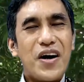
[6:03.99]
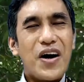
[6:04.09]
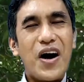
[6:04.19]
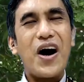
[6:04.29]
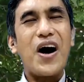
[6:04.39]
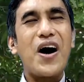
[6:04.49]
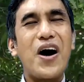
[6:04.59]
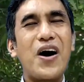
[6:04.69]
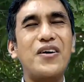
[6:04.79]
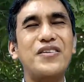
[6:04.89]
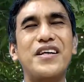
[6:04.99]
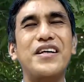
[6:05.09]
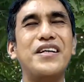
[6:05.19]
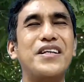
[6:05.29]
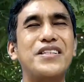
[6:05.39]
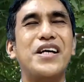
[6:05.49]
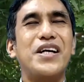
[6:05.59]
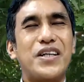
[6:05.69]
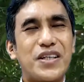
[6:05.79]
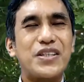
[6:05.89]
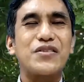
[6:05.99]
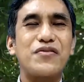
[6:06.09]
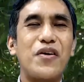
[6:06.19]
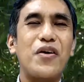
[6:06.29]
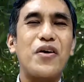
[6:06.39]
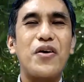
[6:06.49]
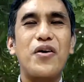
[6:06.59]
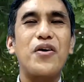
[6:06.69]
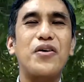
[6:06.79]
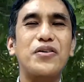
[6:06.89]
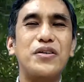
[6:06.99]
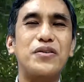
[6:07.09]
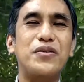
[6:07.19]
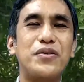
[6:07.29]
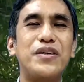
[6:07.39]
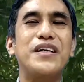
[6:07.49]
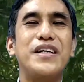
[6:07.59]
All this is for you,